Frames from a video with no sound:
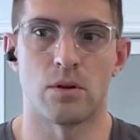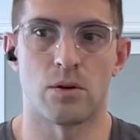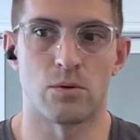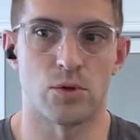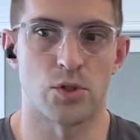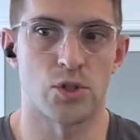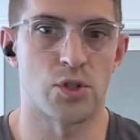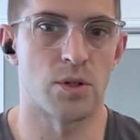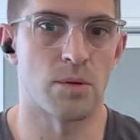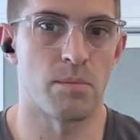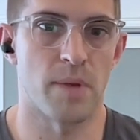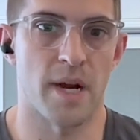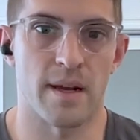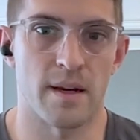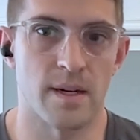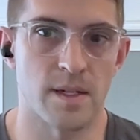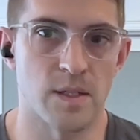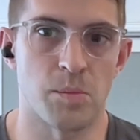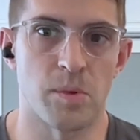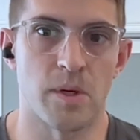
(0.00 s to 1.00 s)
should my
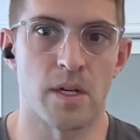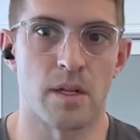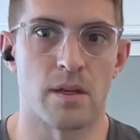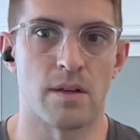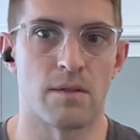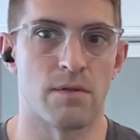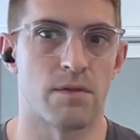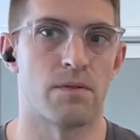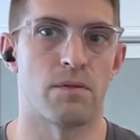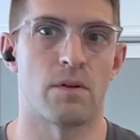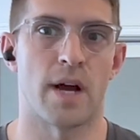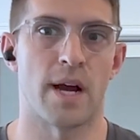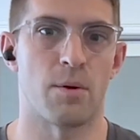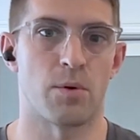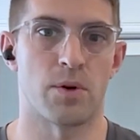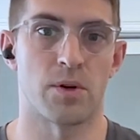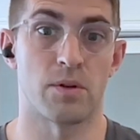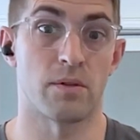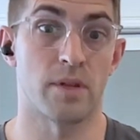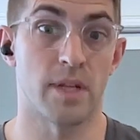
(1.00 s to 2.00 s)
husband, if I
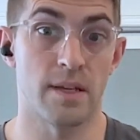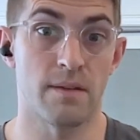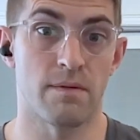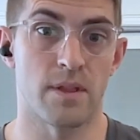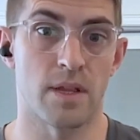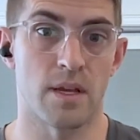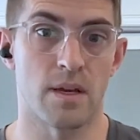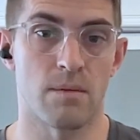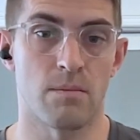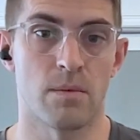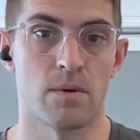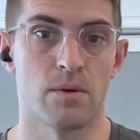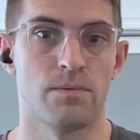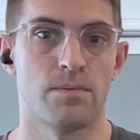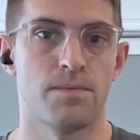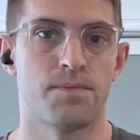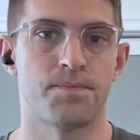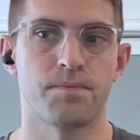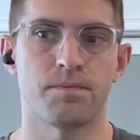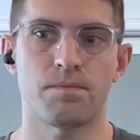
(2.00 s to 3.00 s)
were to leave them,
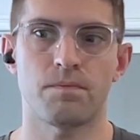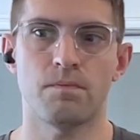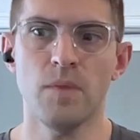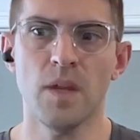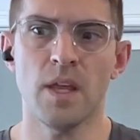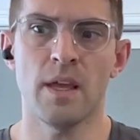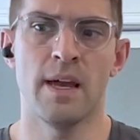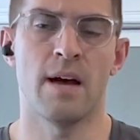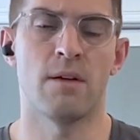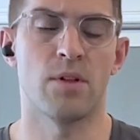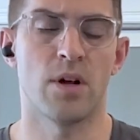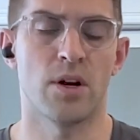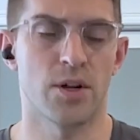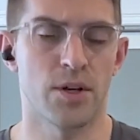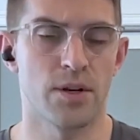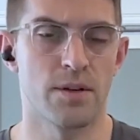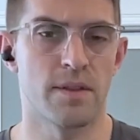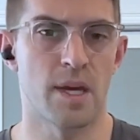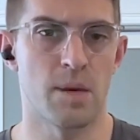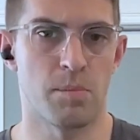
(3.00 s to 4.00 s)
how long
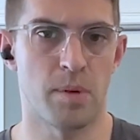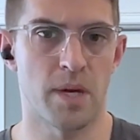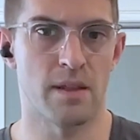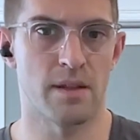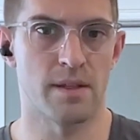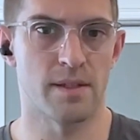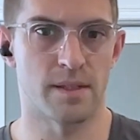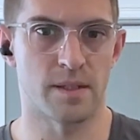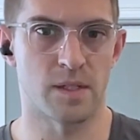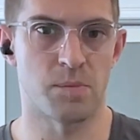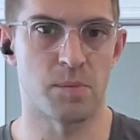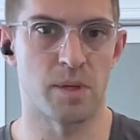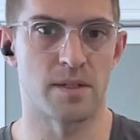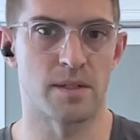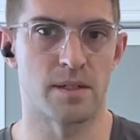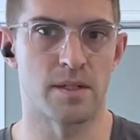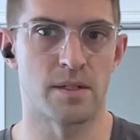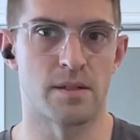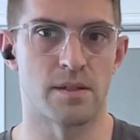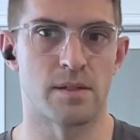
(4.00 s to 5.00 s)
could they pay these
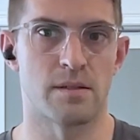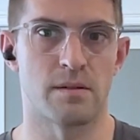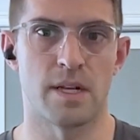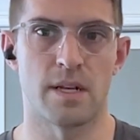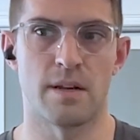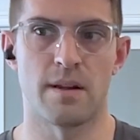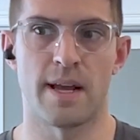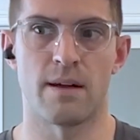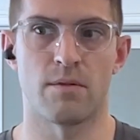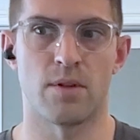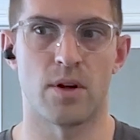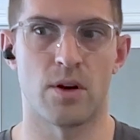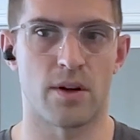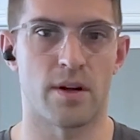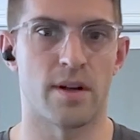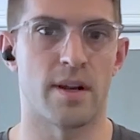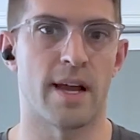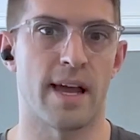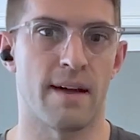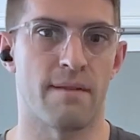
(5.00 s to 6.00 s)
expenses, and how long
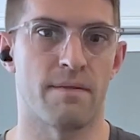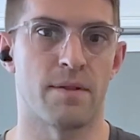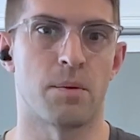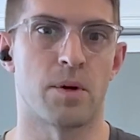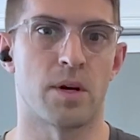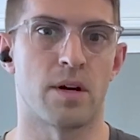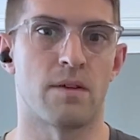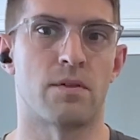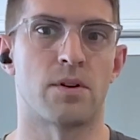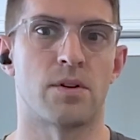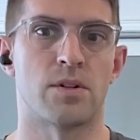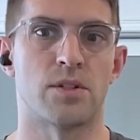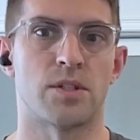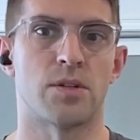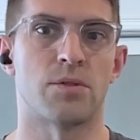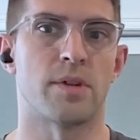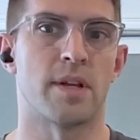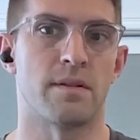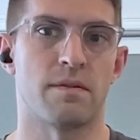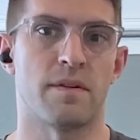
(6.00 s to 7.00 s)
could I have them covered
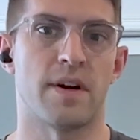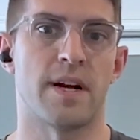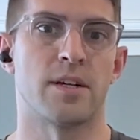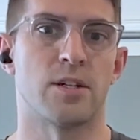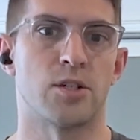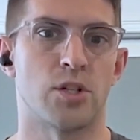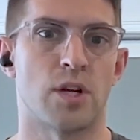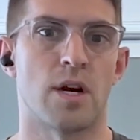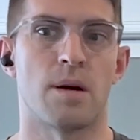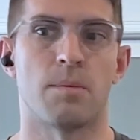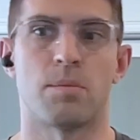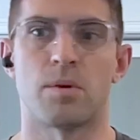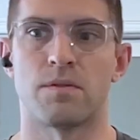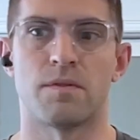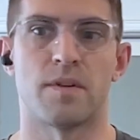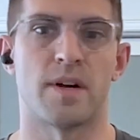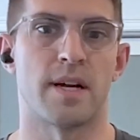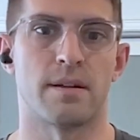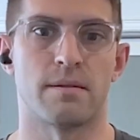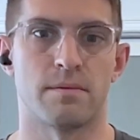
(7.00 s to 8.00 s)
until they find a job or
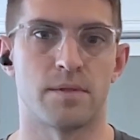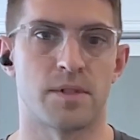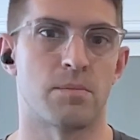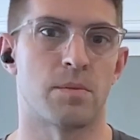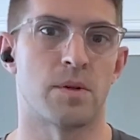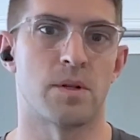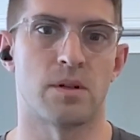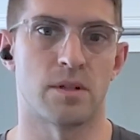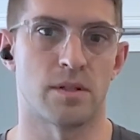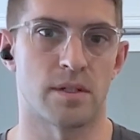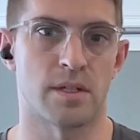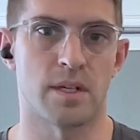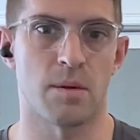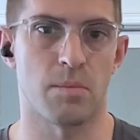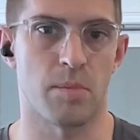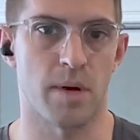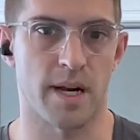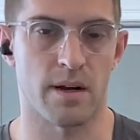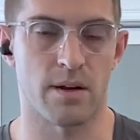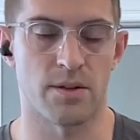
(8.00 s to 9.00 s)
find something else to get
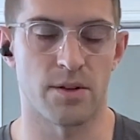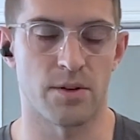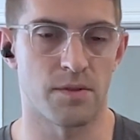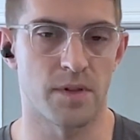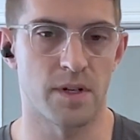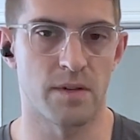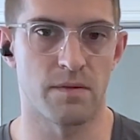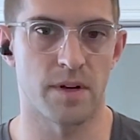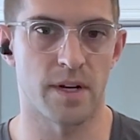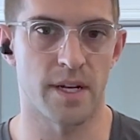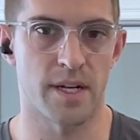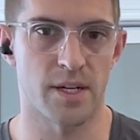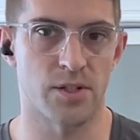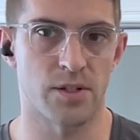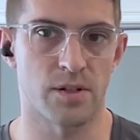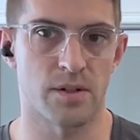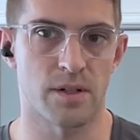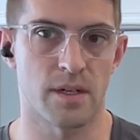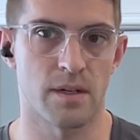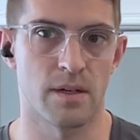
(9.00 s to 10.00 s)
back on their feet
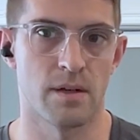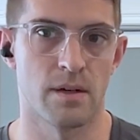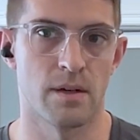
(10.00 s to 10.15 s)
financially.